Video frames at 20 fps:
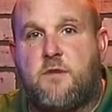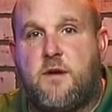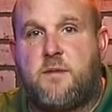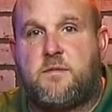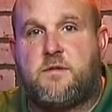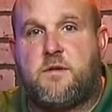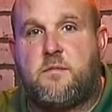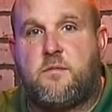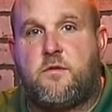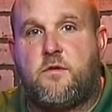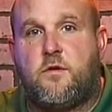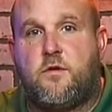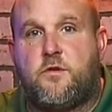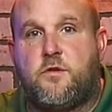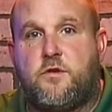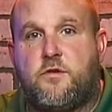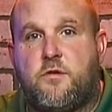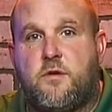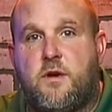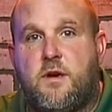grab something
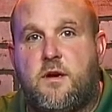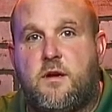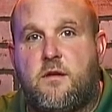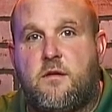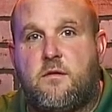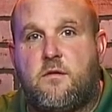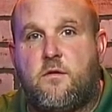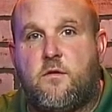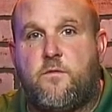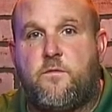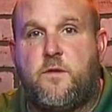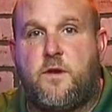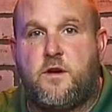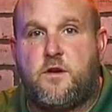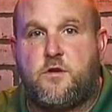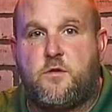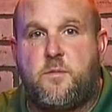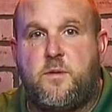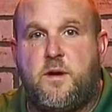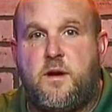cold to drink. Don't
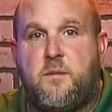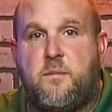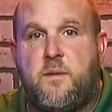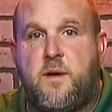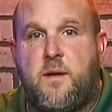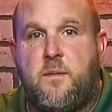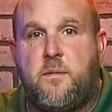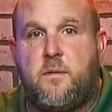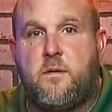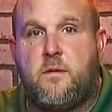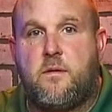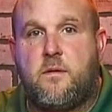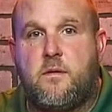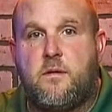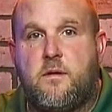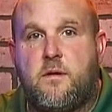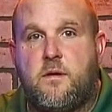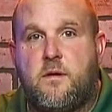forget your pen and paper.